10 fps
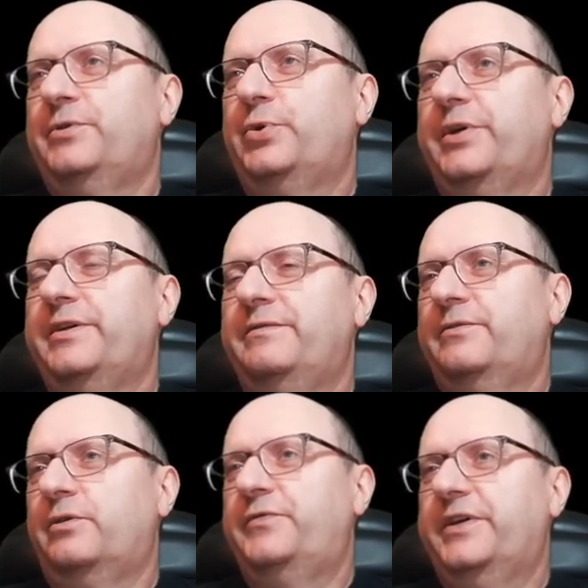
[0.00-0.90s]
you
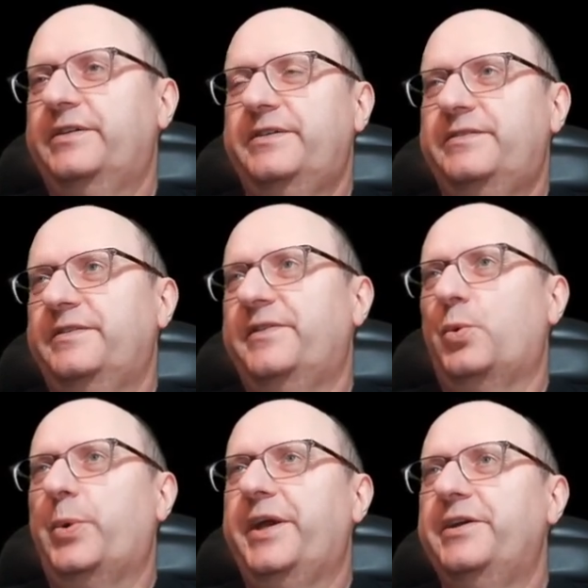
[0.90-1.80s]
can configure it in
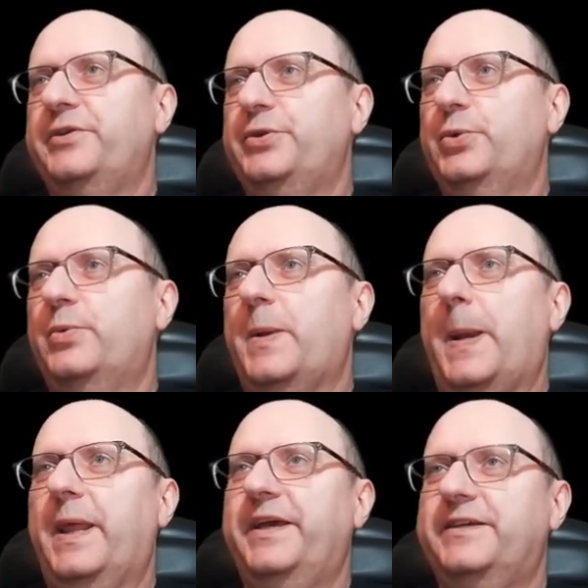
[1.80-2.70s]
the way you
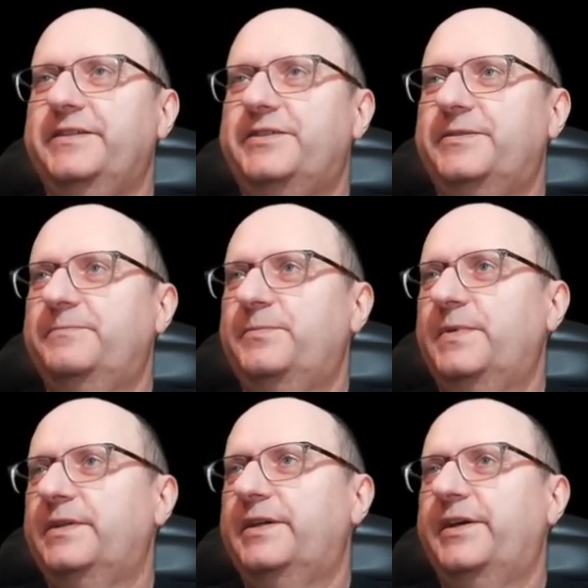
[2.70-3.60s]
like it.
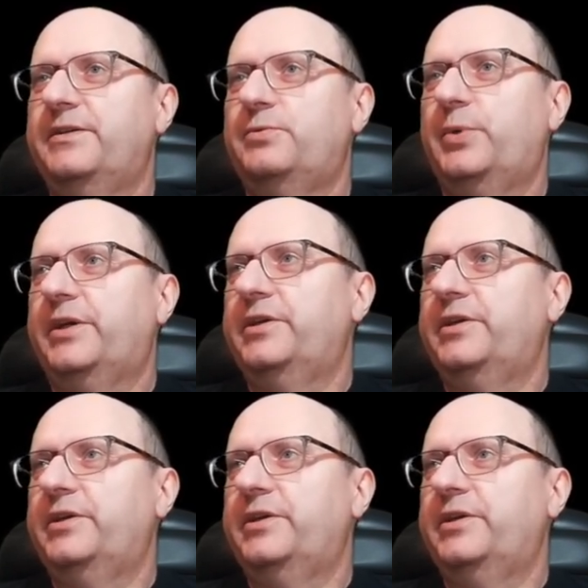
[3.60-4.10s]
And we